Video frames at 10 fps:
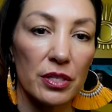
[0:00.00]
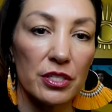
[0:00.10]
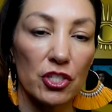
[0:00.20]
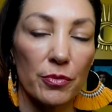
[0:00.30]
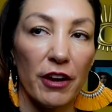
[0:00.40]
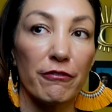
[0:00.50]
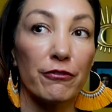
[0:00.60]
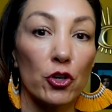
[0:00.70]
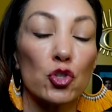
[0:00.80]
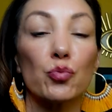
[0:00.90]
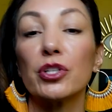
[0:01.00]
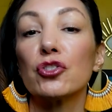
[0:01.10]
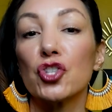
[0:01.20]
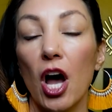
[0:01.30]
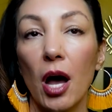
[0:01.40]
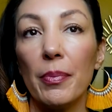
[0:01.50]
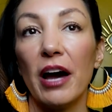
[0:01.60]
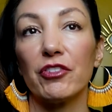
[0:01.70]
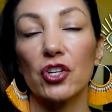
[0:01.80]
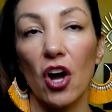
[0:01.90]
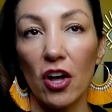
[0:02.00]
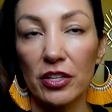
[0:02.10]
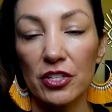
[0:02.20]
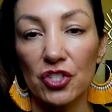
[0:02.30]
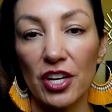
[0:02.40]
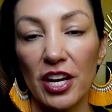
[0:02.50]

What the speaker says: until my first real job after college